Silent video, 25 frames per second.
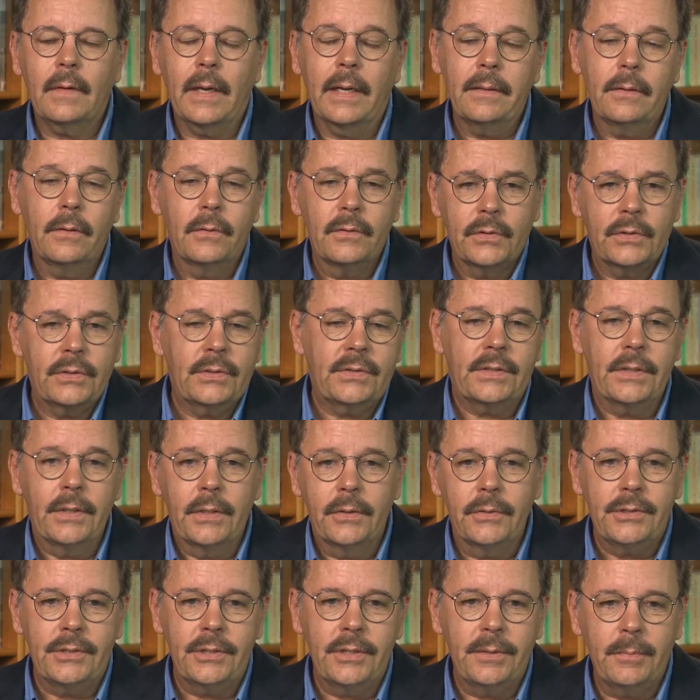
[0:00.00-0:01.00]
And there's a
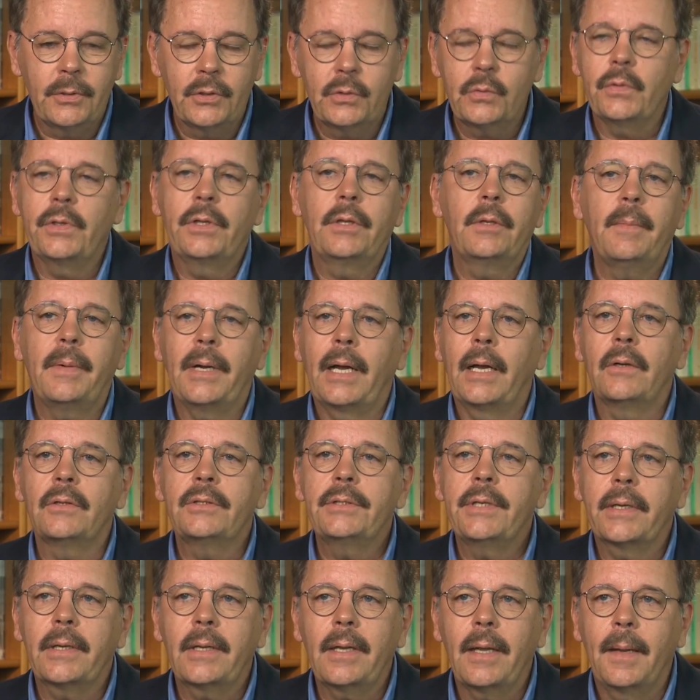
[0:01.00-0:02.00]
synergy between the biotech